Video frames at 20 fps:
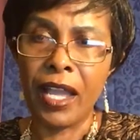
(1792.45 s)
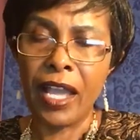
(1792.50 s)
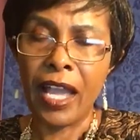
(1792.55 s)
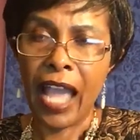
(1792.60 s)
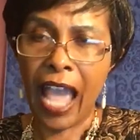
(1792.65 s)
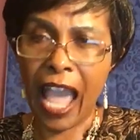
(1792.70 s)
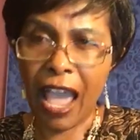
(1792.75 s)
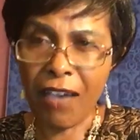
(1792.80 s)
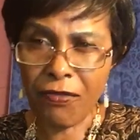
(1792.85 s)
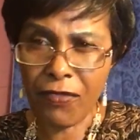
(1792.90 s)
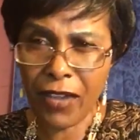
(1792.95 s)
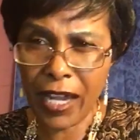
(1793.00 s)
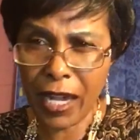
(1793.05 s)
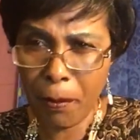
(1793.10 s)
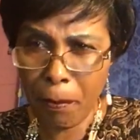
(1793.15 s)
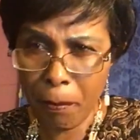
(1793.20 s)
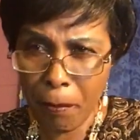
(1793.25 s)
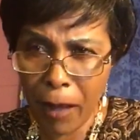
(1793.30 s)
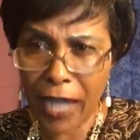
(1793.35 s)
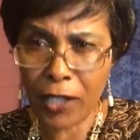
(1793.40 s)
every
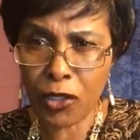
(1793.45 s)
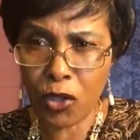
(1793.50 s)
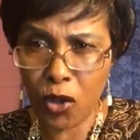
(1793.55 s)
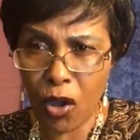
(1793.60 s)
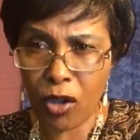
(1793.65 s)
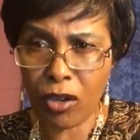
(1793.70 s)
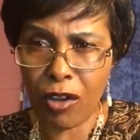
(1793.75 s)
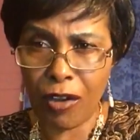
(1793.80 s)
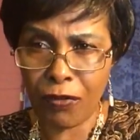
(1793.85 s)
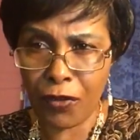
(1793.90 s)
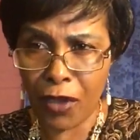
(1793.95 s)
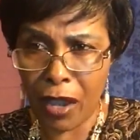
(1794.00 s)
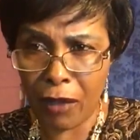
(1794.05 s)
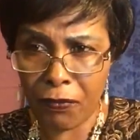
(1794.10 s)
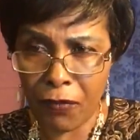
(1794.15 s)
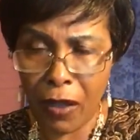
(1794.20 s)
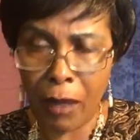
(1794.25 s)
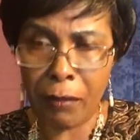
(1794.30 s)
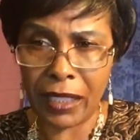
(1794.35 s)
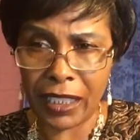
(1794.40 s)
padlock of your
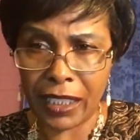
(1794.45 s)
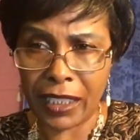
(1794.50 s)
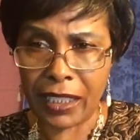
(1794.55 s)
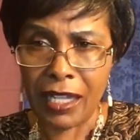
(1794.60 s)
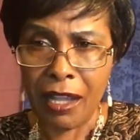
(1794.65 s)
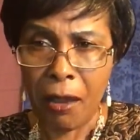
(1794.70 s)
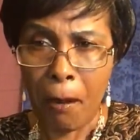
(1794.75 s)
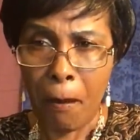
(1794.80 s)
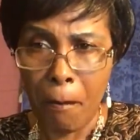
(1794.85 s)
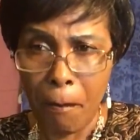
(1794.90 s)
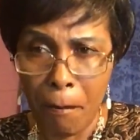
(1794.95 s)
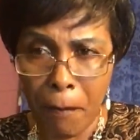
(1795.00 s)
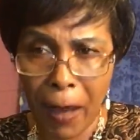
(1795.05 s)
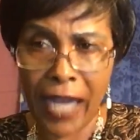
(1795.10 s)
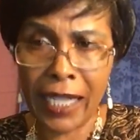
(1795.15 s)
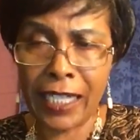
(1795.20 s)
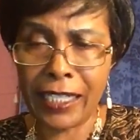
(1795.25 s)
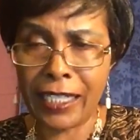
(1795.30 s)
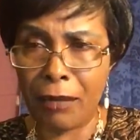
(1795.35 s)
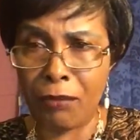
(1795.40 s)
family,
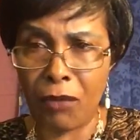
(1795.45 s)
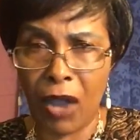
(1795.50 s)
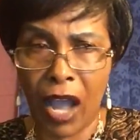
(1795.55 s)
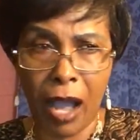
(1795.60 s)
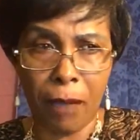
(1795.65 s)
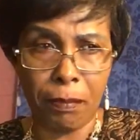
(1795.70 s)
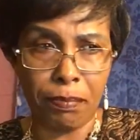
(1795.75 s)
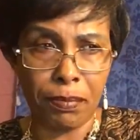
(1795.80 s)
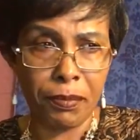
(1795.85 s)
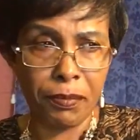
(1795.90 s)
burn them up.